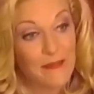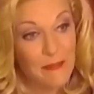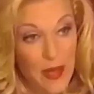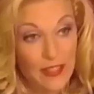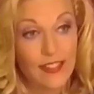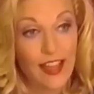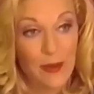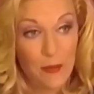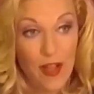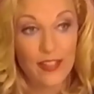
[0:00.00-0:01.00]
But I
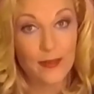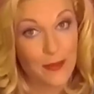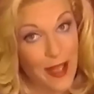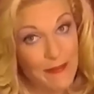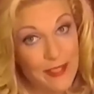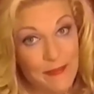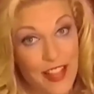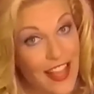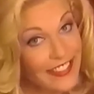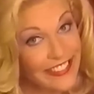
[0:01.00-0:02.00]
was wrapped in
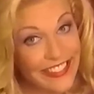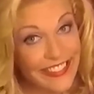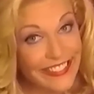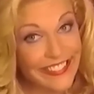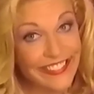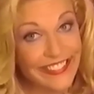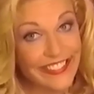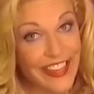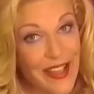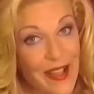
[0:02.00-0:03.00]
plastic.
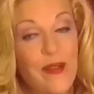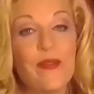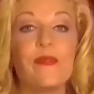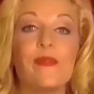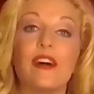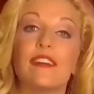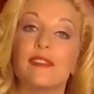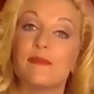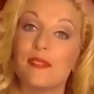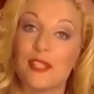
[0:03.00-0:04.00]

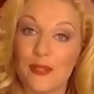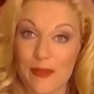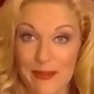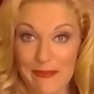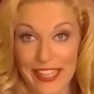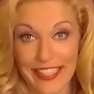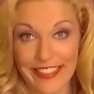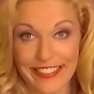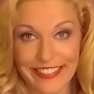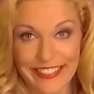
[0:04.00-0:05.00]
Welcome to Twin
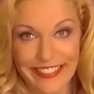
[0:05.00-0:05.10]
Peaks.